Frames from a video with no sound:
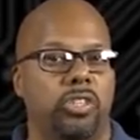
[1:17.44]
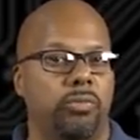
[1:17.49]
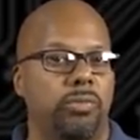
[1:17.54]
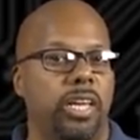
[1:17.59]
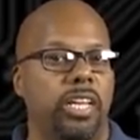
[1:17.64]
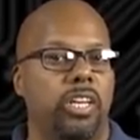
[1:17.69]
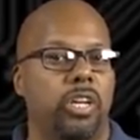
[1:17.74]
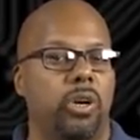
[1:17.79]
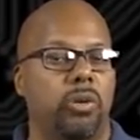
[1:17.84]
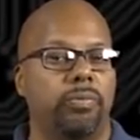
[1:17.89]

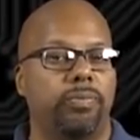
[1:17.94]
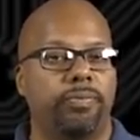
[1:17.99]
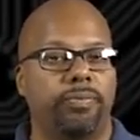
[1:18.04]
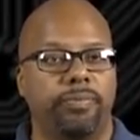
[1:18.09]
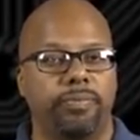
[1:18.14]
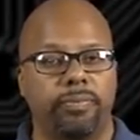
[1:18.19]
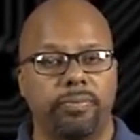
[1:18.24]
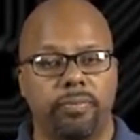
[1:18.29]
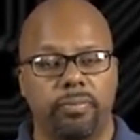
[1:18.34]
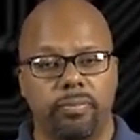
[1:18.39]
may know,
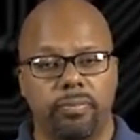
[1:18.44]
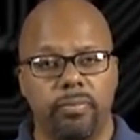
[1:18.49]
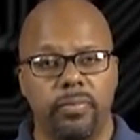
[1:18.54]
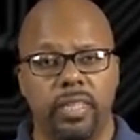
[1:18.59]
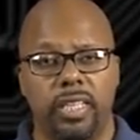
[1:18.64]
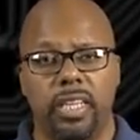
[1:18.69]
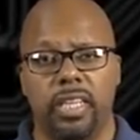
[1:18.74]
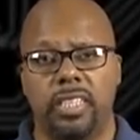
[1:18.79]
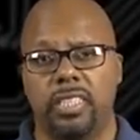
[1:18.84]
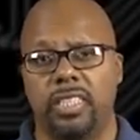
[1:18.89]

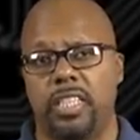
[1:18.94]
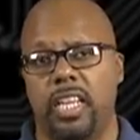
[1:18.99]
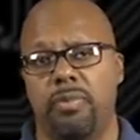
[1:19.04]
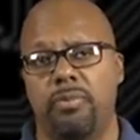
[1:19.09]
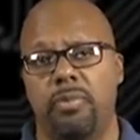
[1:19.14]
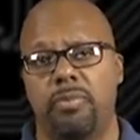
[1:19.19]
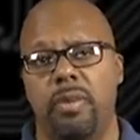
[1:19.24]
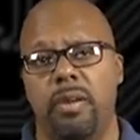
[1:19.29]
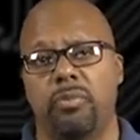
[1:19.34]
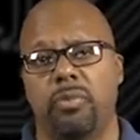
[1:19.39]
it's a
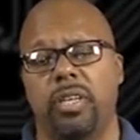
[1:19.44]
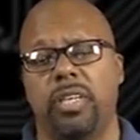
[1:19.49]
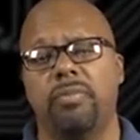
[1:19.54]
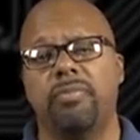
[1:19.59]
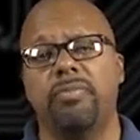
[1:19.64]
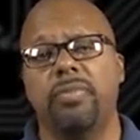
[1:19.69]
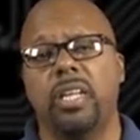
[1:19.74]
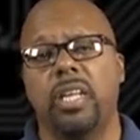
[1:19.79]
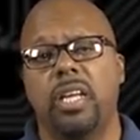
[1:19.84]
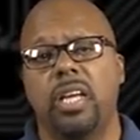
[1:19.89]
type of memory
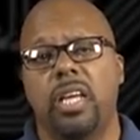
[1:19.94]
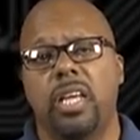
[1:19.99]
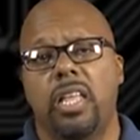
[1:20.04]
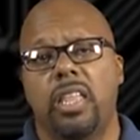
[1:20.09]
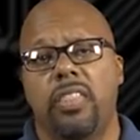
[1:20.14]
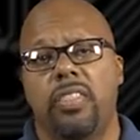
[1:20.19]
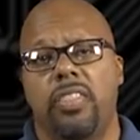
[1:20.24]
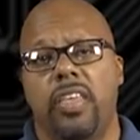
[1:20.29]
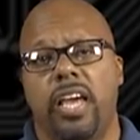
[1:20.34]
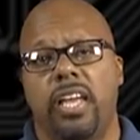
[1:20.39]

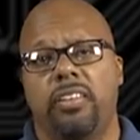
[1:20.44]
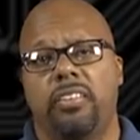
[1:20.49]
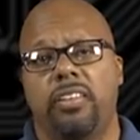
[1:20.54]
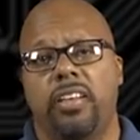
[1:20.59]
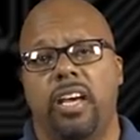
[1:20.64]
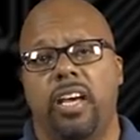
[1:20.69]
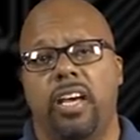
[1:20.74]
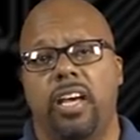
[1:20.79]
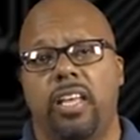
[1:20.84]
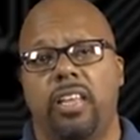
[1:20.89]
that
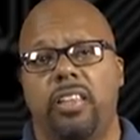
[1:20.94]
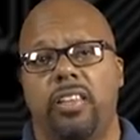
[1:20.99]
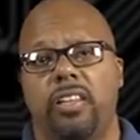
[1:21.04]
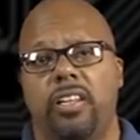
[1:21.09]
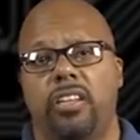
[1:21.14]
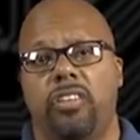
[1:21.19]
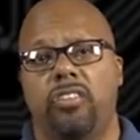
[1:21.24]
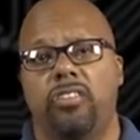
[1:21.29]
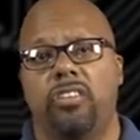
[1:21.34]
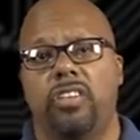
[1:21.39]

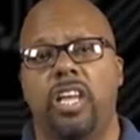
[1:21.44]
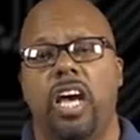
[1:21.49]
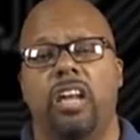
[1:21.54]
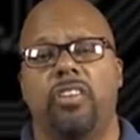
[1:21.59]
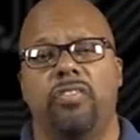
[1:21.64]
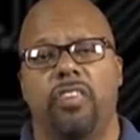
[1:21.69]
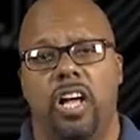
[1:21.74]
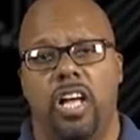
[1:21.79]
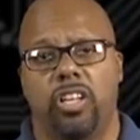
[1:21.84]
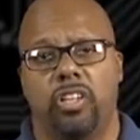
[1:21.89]
it's
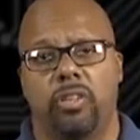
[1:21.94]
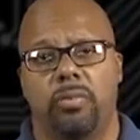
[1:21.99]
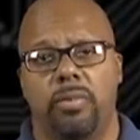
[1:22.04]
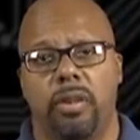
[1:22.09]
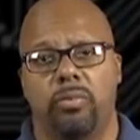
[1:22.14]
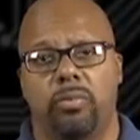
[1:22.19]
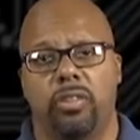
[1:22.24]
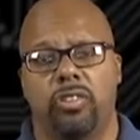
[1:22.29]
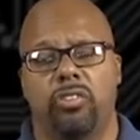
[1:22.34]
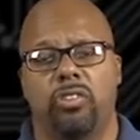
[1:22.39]
non-volatile
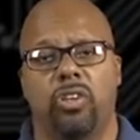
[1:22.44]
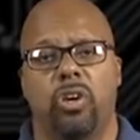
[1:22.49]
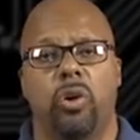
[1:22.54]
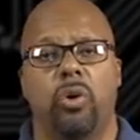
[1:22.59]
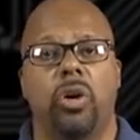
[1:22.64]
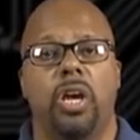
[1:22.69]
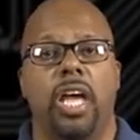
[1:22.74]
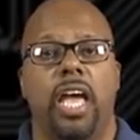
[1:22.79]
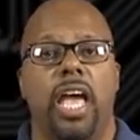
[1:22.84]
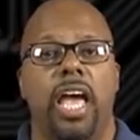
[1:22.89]
memory.
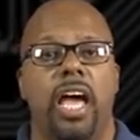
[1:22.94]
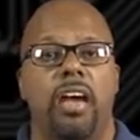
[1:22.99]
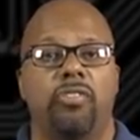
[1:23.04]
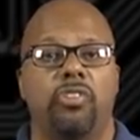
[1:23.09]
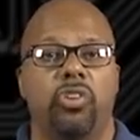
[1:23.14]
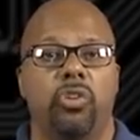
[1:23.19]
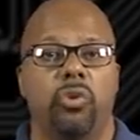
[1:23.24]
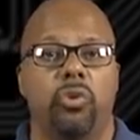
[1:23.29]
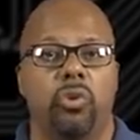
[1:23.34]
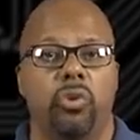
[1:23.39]
So
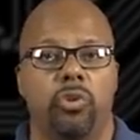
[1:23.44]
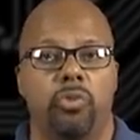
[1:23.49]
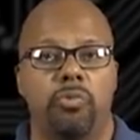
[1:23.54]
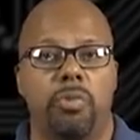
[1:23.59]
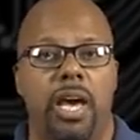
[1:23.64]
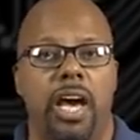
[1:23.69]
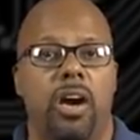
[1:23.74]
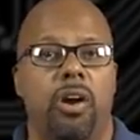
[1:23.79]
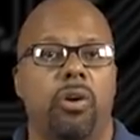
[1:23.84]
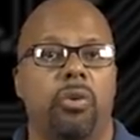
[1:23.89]
after you lose
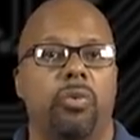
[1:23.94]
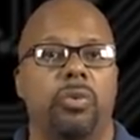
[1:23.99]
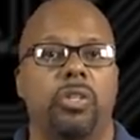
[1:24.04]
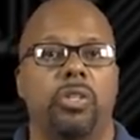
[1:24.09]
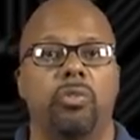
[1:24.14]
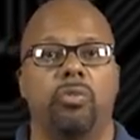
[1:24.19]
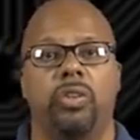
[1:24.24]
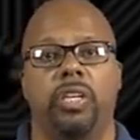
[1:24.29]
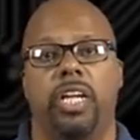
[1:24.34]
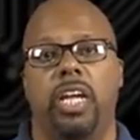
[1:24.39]
power, when
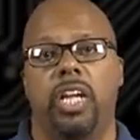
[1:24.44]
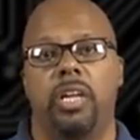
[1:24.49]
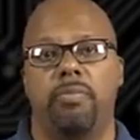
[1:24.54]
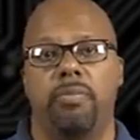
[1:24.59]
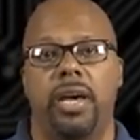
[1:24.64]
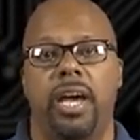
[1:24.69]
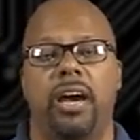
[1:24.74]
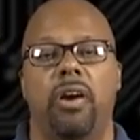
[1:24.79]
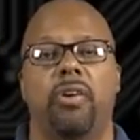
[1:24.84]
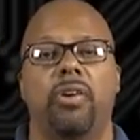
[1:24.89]
you regain
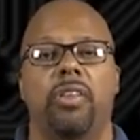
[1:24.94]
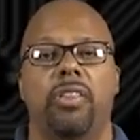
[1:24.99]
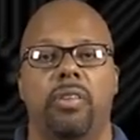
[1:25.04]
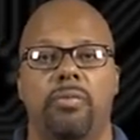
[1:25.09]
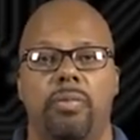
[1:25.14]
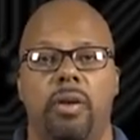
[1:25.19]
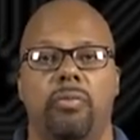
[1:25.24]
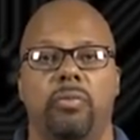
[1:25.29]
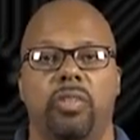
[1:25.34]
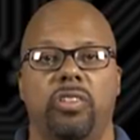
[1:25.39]
power,
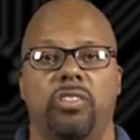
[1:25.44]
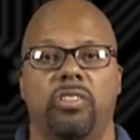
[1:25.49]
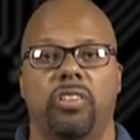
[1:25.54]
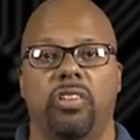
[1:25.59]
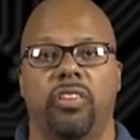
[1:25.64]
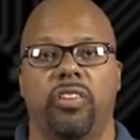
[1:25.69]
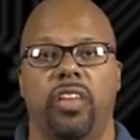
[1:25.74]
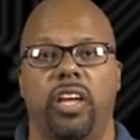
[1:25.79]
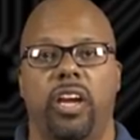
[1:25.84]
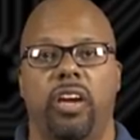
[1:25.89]
the memory is
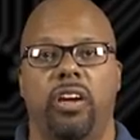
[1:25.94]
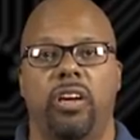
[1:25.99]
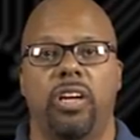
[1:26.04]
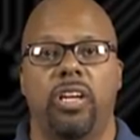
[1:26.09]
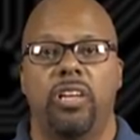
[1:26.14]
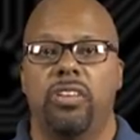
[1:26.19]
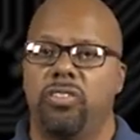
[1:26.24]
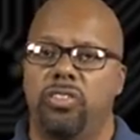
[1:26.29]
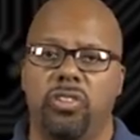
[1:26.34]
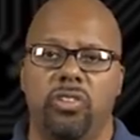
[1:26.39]
still there.
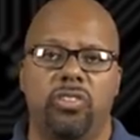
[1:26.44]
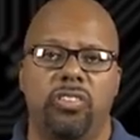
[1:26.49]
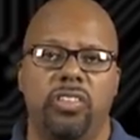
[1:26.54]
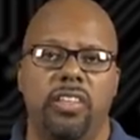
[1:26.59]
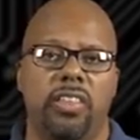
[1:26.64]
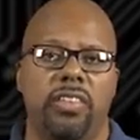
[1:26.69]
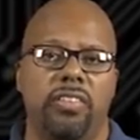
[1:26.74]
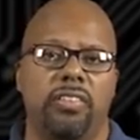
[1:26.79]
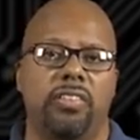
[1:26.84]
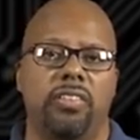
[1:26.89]
So you
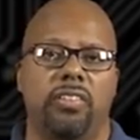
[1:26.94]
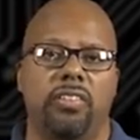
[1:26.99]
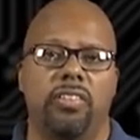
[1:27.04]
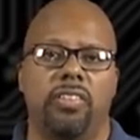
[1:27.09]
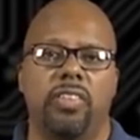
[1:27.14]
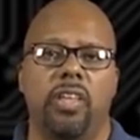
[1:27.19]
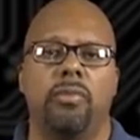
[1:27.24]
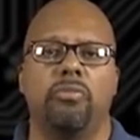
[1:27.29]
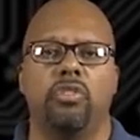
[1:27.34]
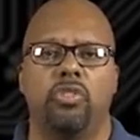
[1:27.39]
see this in
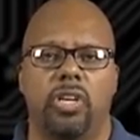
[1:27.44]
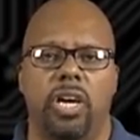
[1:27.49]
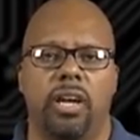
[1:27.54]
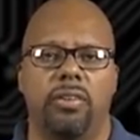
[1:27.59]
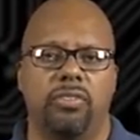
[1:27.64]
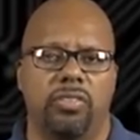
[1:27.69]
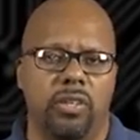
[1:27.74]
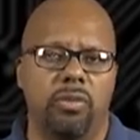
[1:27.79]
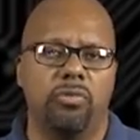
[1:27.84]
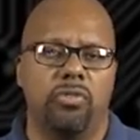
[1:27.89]
thumb
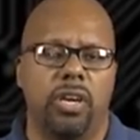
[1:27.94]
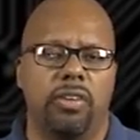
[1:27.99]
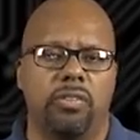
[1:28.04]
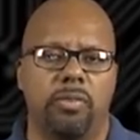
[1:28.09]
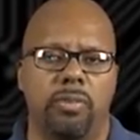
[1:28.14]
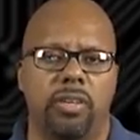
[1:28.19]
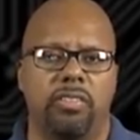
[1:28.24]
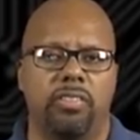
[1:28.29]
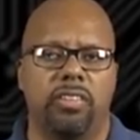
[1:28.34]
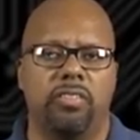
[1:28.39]
drives. Thumb drives
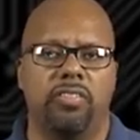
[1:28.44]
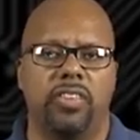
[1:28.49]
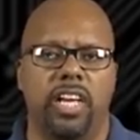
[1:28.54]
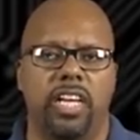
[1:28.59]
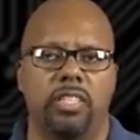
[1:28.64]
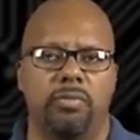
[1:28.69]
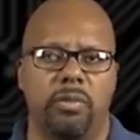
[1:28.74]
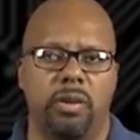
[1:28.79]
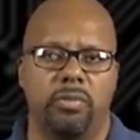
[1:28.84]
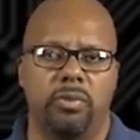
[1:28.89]
are basically
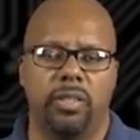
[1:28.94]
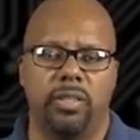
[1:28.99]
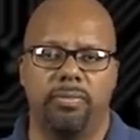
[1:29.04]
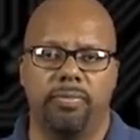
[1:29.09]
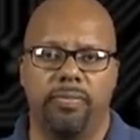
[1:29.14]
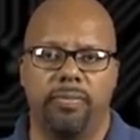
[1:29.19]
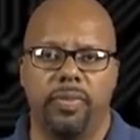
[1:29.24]
flash memory.